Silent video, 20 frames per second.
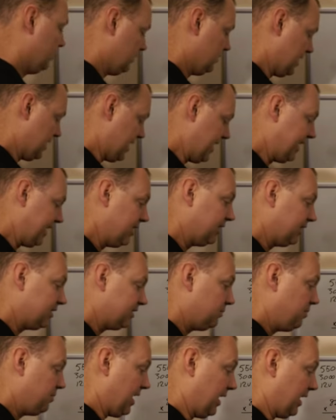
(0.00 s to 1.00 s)
So I can
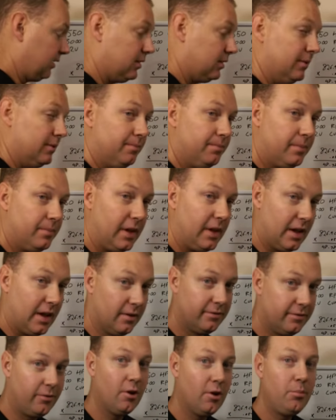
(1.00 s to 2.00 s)
expect
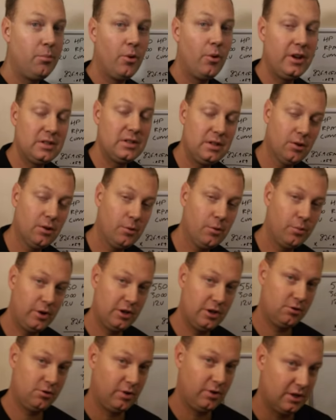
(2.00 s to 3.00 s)
at a 4.0
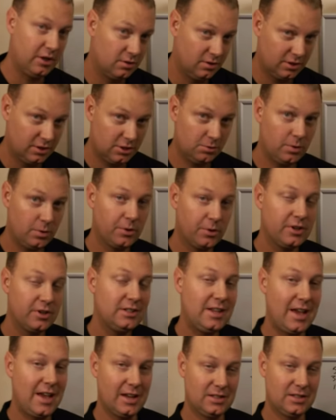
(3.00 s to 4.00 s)
pressure ratio, this is what we're
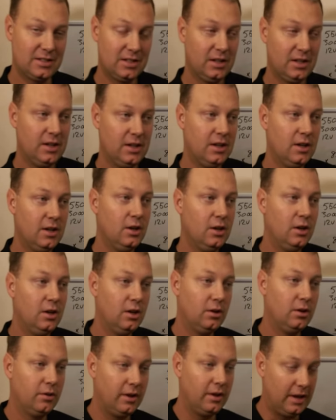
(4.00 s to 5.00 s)
going to test,
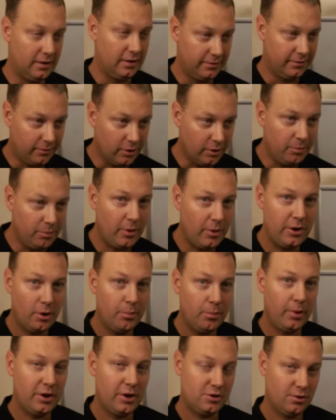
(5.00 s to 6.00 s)
at a
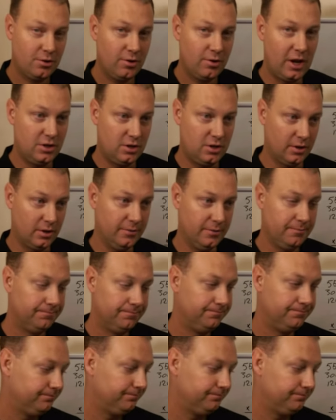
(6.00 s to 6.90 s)
4.0 pressure ratio,